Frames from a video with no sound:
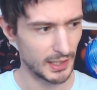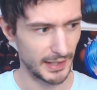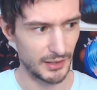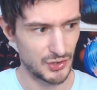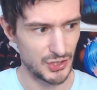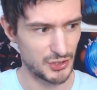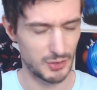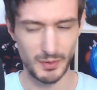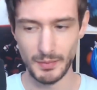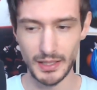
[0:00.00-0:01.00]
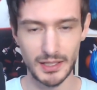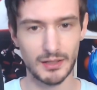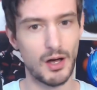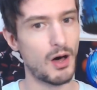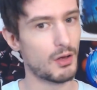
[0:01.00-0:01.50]
And she's just been making
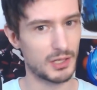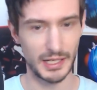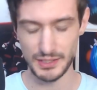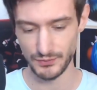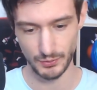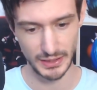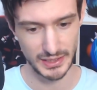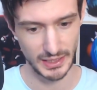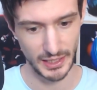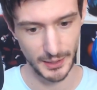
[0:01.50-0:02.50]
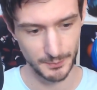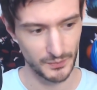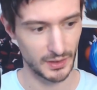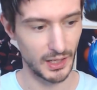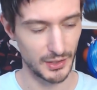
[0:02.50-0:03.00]
all kinds of tweets today
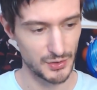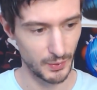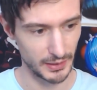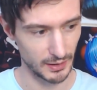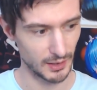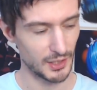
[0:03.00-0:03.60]
on Twitter.